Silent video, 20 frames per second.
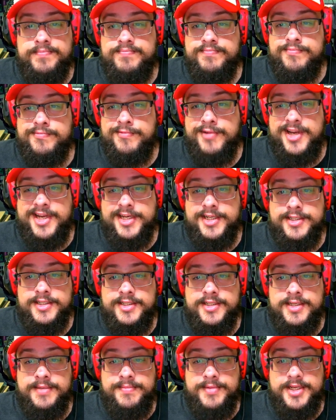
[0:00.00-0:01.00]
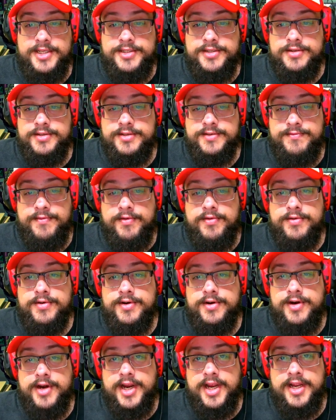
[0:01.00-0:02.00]
We can simply choose
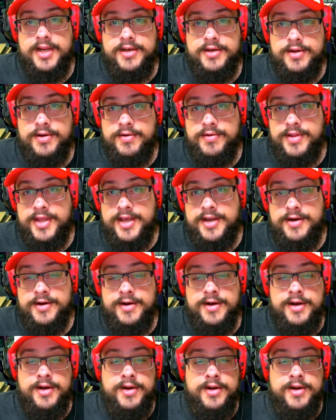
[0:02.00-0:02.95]
folder and go there,